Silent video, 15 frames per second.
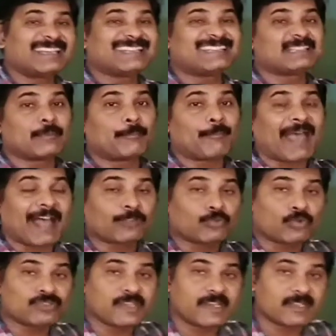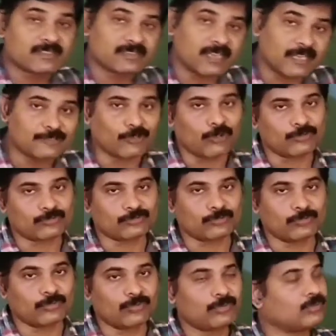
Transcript: it is a pathogenic stage also.